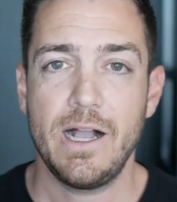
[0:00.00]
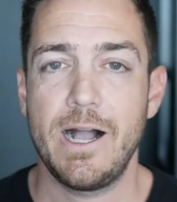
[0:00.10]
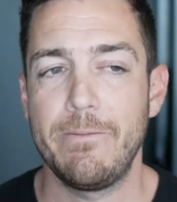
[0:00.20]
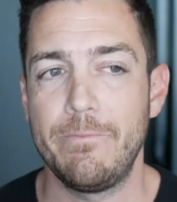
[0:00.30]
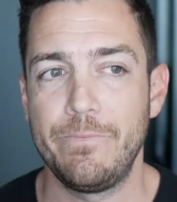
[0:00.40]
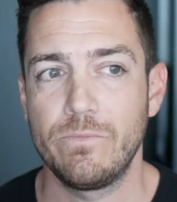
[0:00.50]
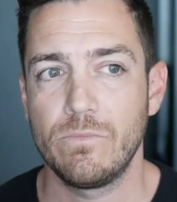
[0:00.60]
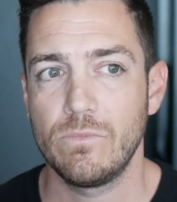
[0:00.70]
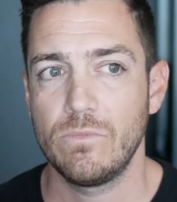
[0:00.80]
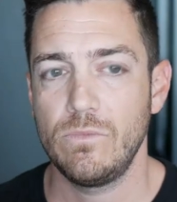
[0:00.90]

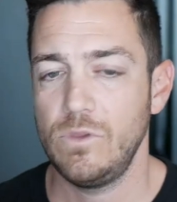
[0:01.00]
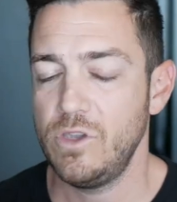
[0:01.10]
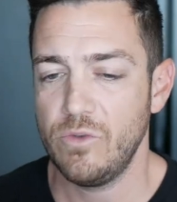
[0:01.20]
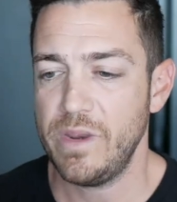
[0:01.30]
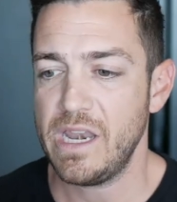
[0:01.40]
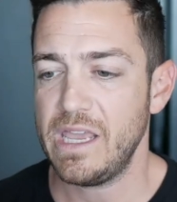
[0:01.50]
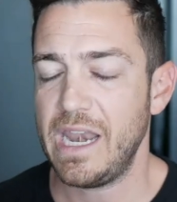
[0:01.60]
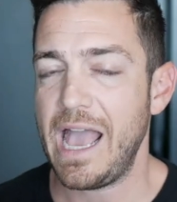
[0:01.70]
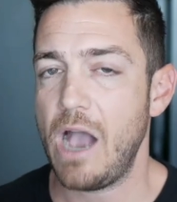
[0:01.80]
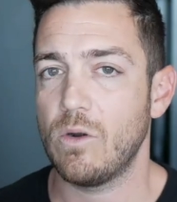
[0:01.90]
You can read it in
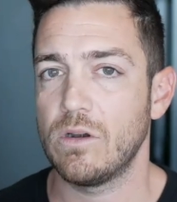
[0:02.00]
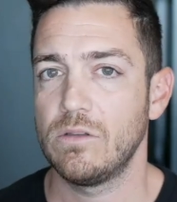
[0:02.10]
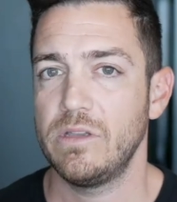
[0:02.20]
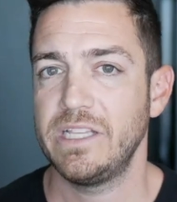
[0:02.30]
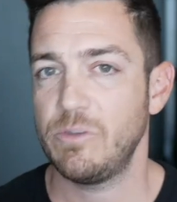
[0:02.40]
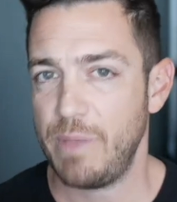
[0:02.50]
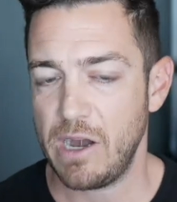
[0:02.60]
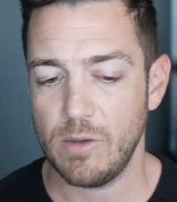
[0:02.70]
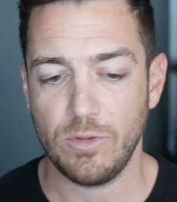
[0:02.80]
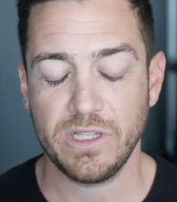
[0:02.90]
an hour. It's a
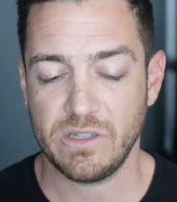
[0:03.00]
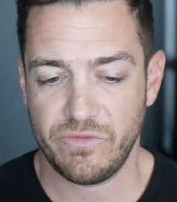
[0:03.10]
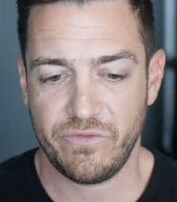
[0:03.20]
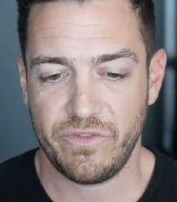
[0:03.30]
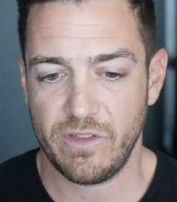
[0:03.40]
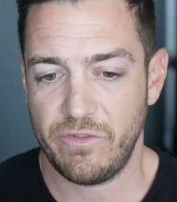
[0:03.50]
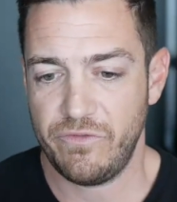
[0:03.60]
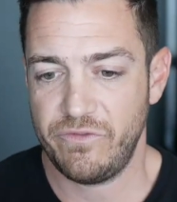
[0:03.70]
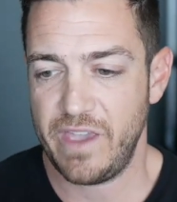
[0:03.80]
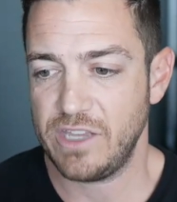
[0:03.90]
parable. It's a
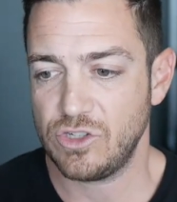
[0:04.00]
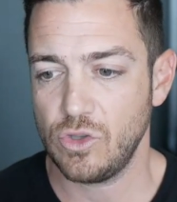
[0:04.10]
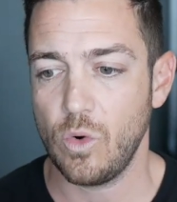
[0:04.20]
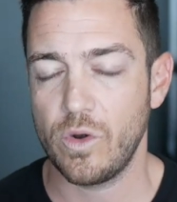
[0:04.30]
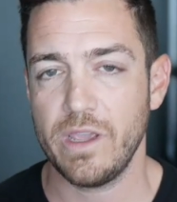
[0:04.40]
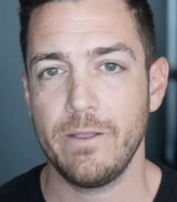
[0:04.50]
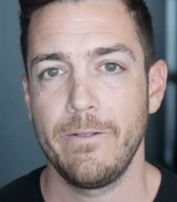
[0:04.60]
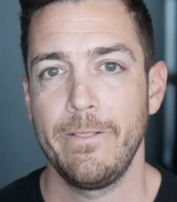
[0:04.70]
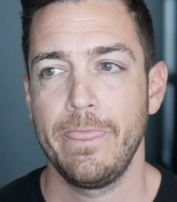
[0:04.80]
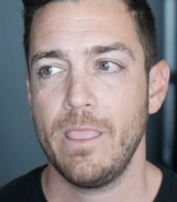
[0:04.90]
fake story
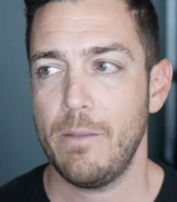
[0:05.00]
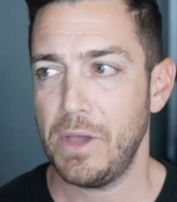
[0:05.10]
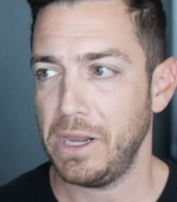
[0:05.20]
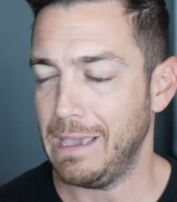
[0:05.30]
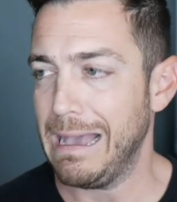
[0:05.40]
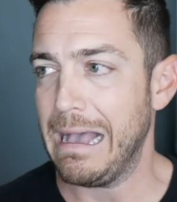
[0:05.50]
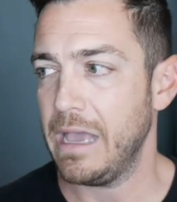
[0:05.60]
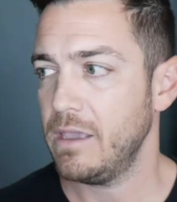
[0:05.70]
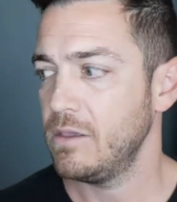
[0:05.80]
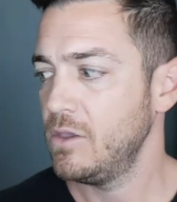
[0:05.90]
about a
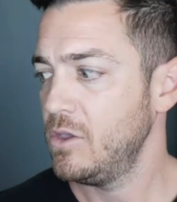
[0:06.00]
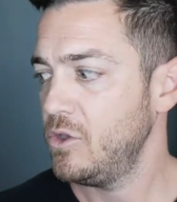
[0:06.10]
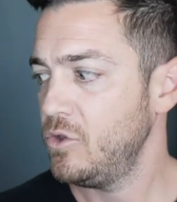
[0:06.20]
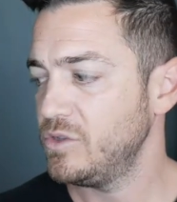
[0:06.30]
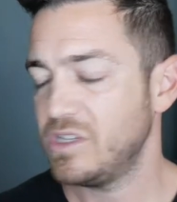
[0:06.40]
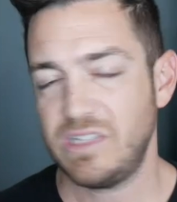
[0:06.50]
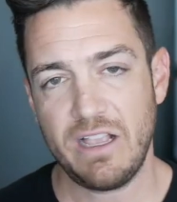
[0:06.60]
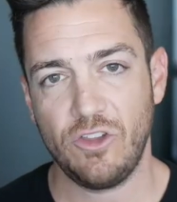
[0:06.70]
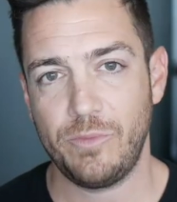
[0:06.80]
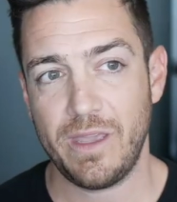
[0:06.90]
guy who's a
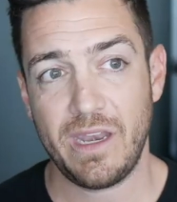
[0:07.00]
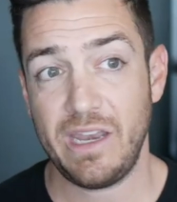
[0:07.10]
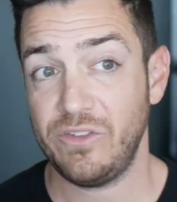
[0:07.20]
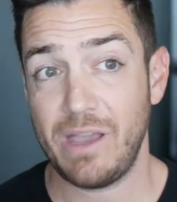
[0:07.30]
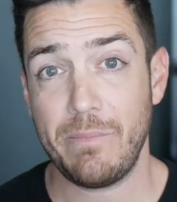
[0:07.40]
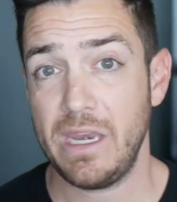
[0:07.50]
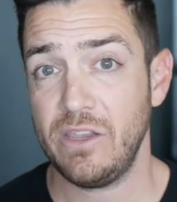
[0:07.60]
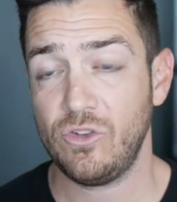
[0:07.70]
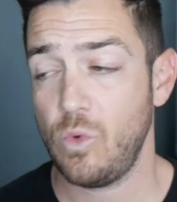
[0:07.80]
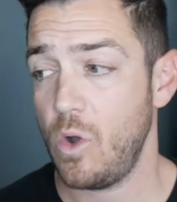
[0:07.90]
salesman and he's not meeting
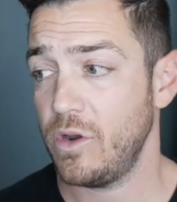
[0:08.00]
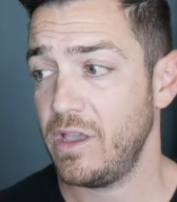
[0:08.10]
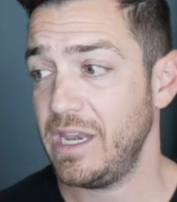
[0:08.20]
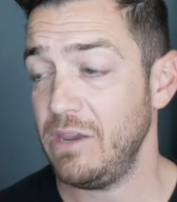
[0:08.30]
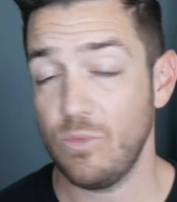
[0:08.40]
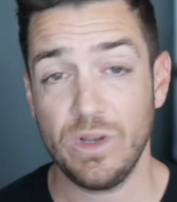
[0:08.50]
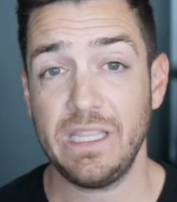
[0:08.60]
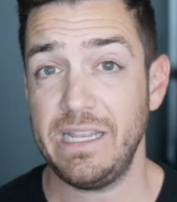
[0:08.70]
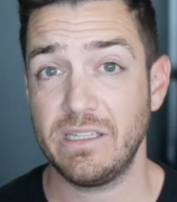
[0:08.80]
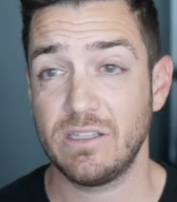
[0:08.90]
his quota and he
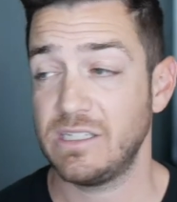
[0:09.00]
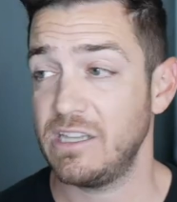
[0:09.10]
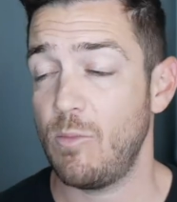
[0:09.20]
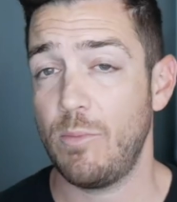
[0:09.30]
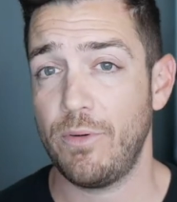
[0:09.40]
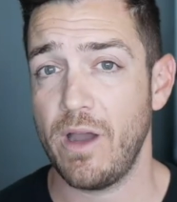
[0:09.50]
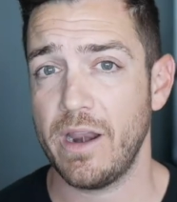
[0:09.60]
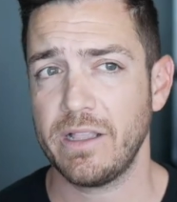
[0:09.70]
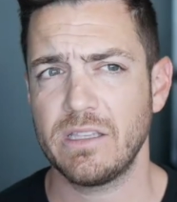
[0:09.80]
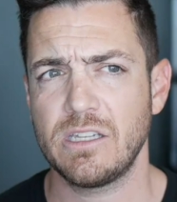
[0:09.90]
really needs to sell more
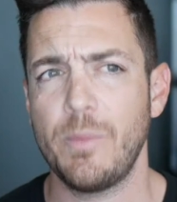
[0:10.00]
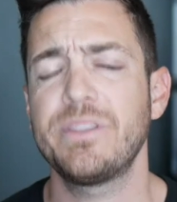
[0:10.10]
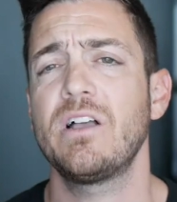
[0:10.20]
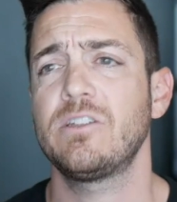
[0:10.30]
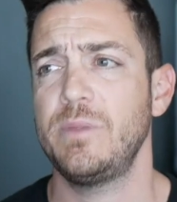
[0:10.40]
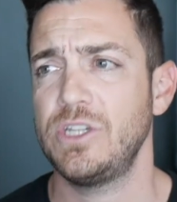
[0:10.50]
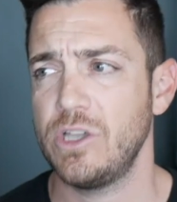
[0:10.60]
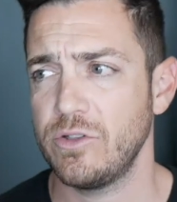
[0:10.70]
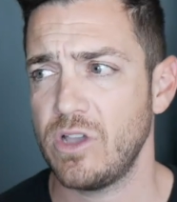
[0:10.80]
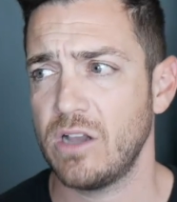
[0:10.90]
product. And someone tells him he should
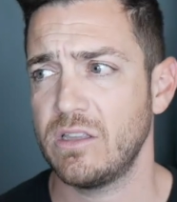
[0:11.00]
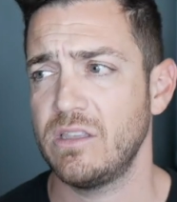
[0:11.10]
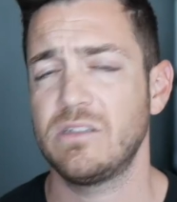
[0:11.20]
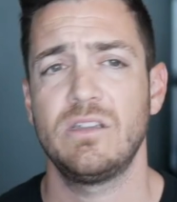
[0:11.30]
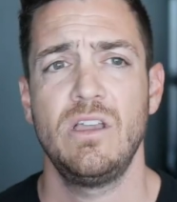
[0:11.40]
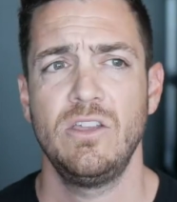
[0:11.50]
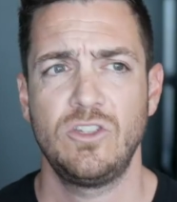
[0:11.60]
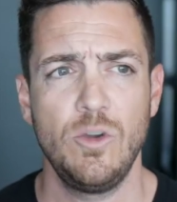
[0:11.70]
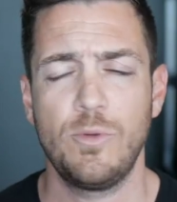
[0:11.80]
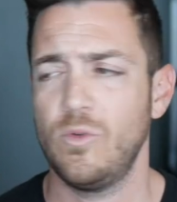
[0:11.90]
go talk to this
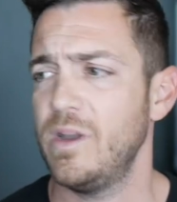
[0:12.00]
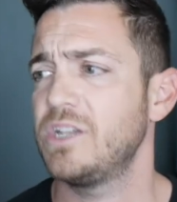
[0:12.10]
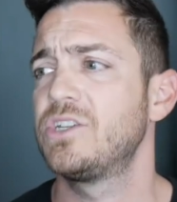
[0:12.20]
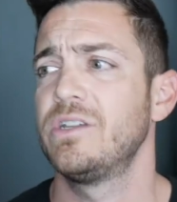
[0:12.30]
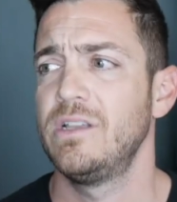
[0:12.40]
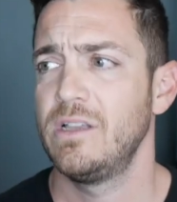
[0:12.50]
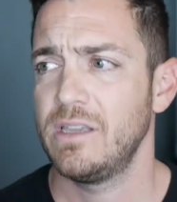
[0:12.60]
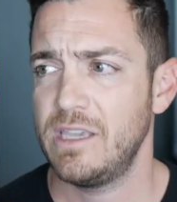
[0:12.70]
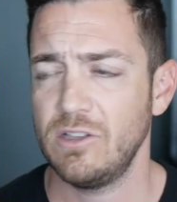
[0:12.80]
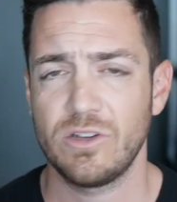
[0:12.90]
super rich
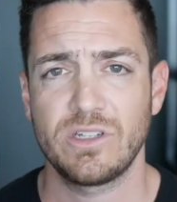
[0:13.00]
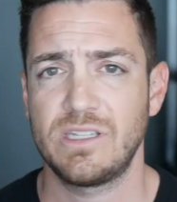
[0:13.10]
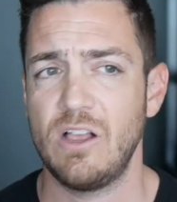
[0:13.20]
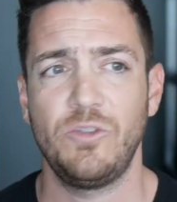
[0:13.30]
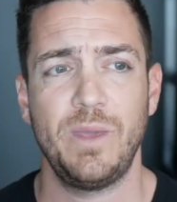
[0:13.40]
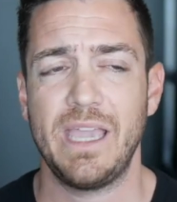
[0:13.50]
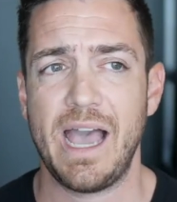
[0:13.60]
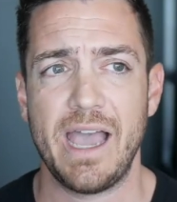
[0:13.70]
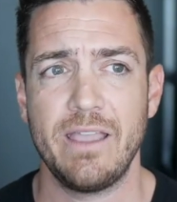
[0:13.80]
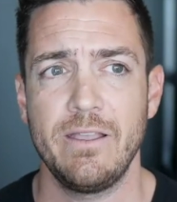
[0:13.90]
killer salesman
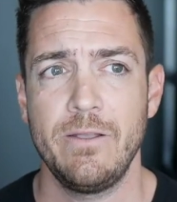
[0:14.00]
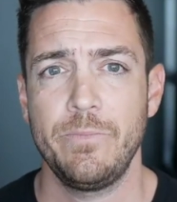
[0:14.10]
guy.